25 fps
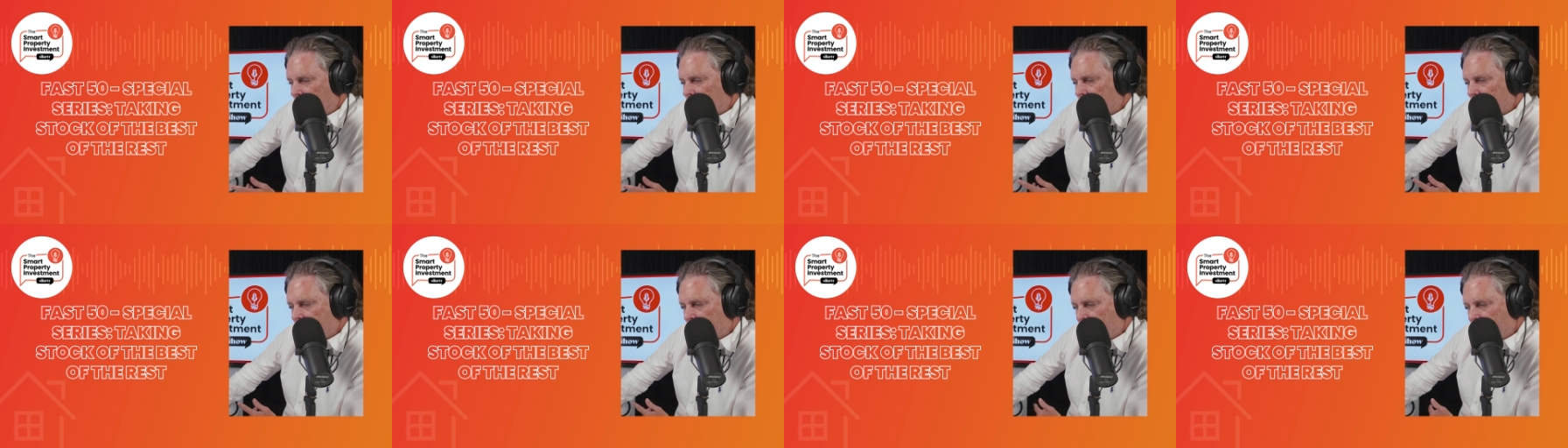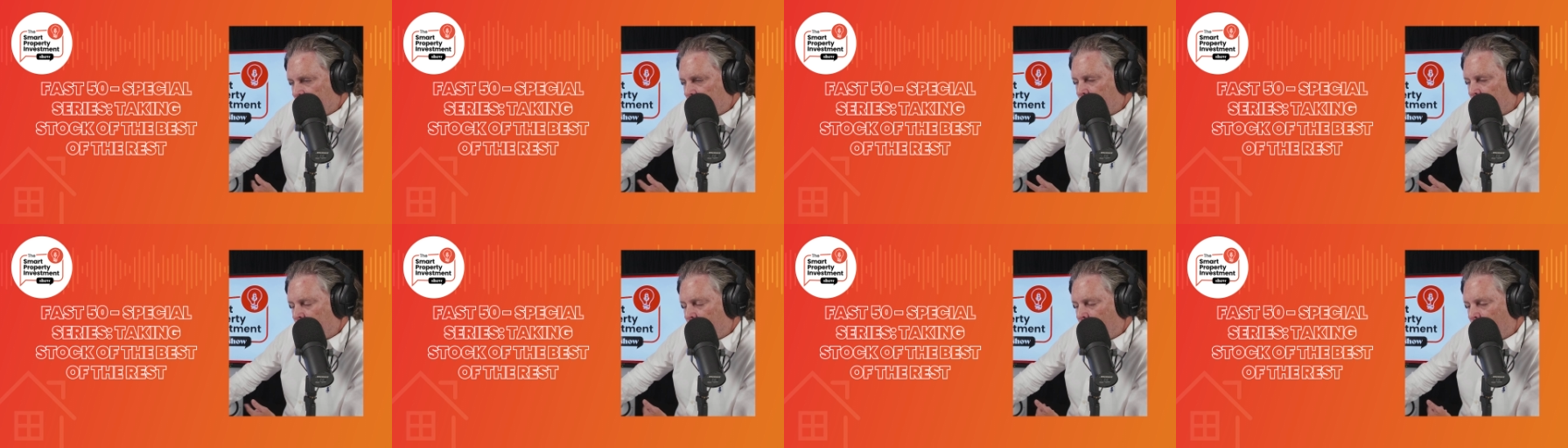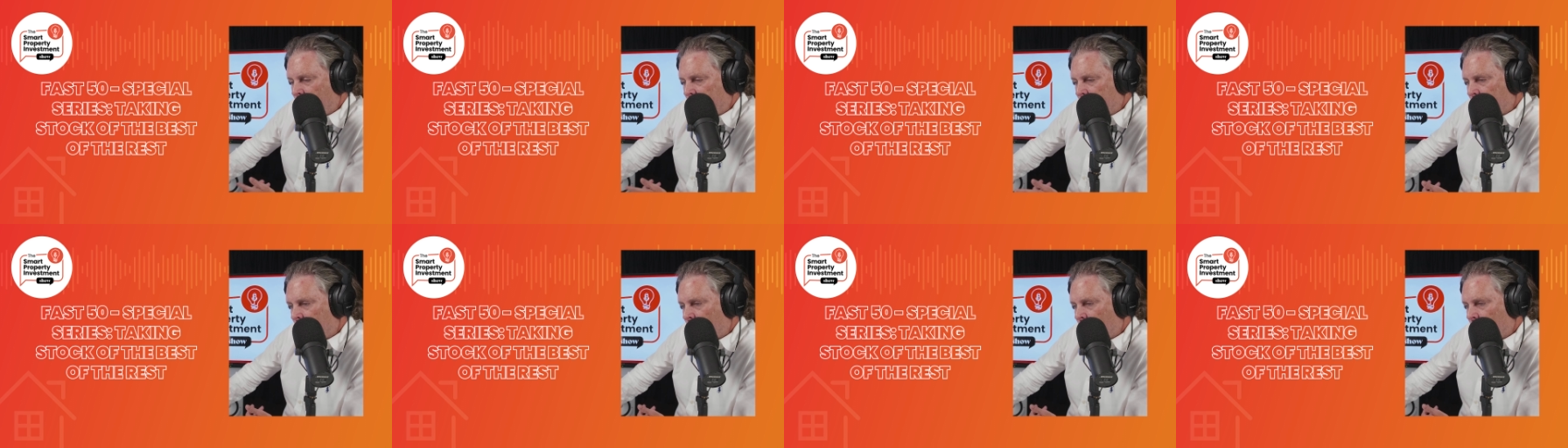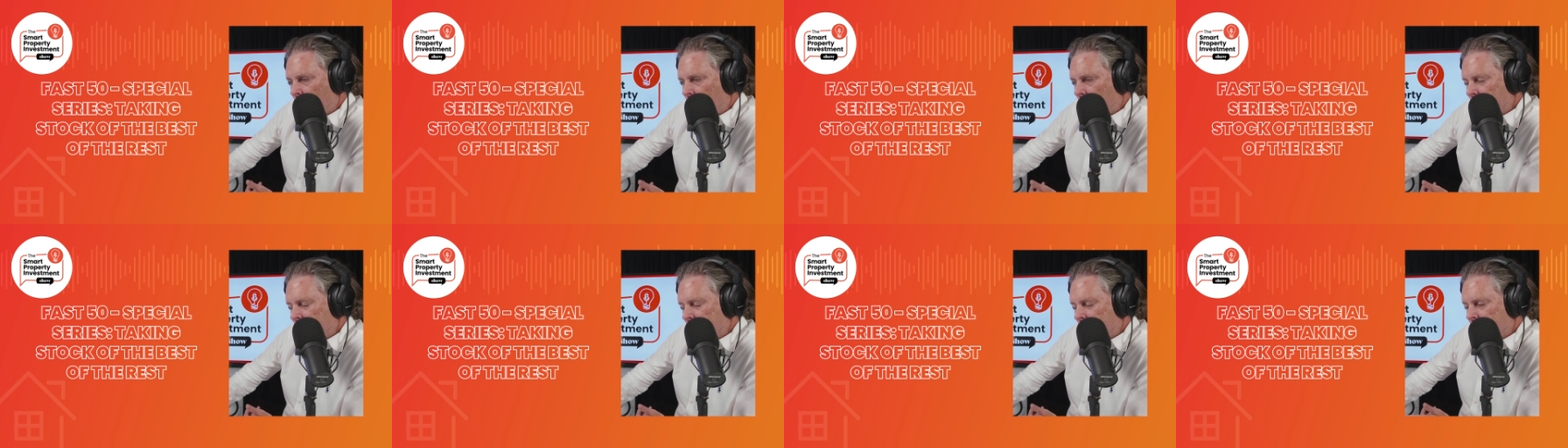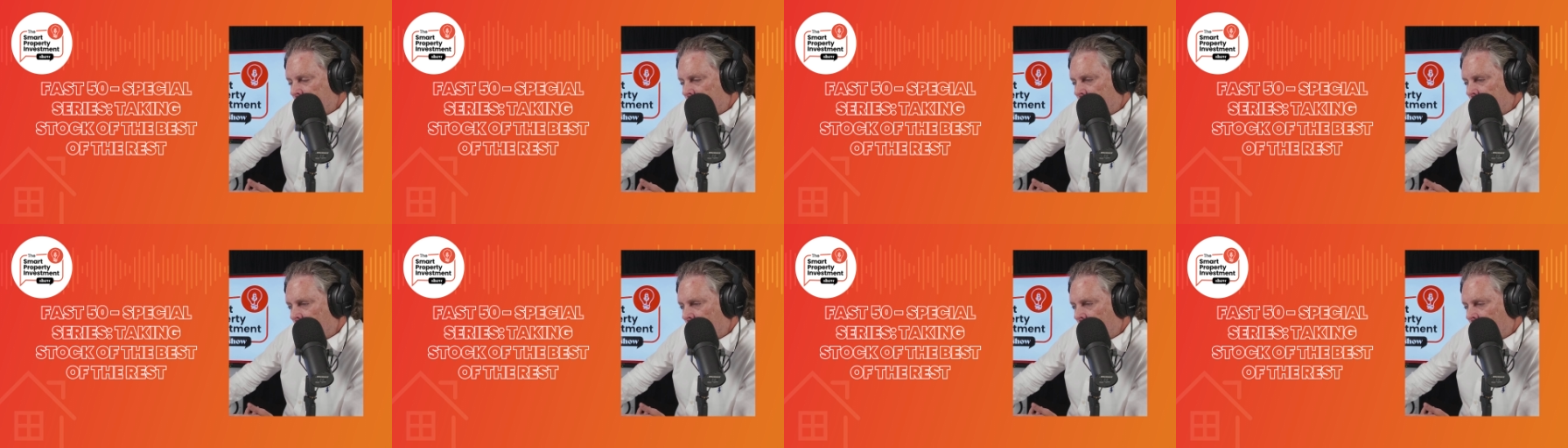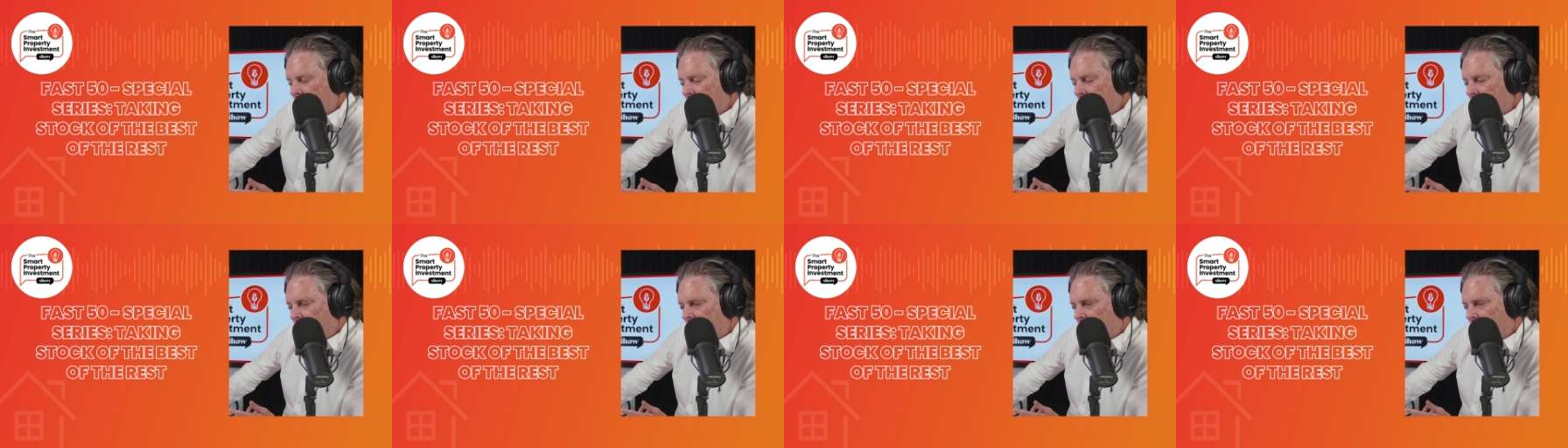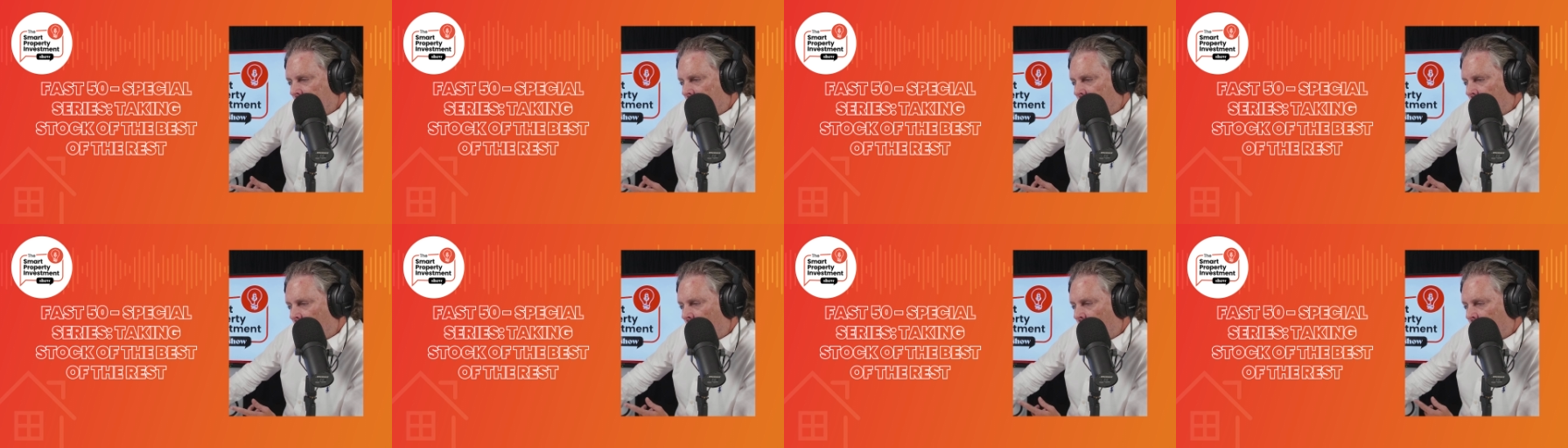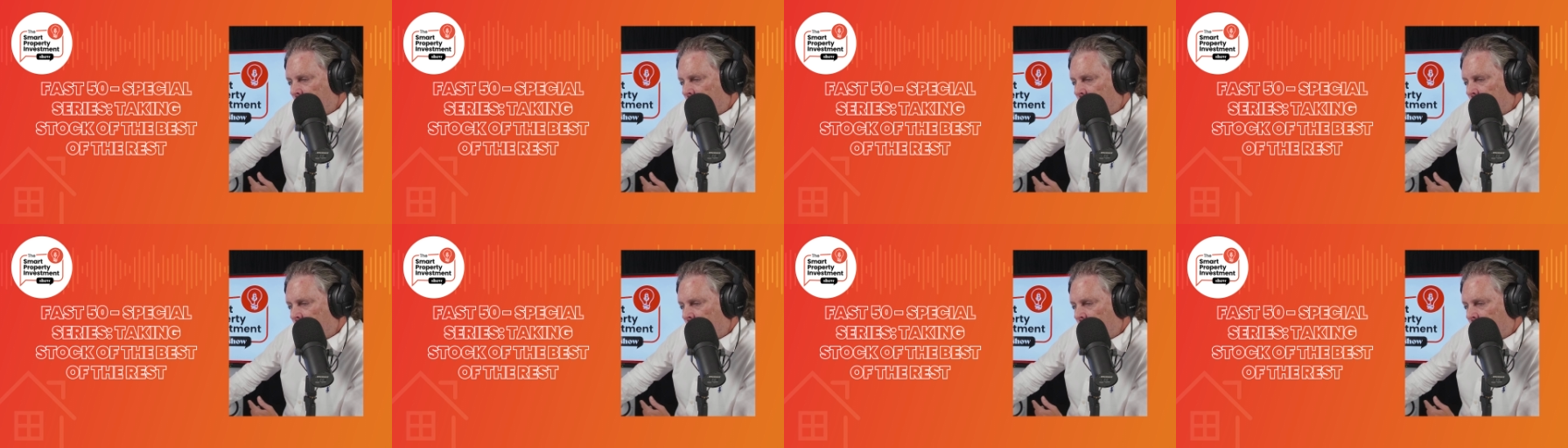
Now, the, the point, Paul, is uh,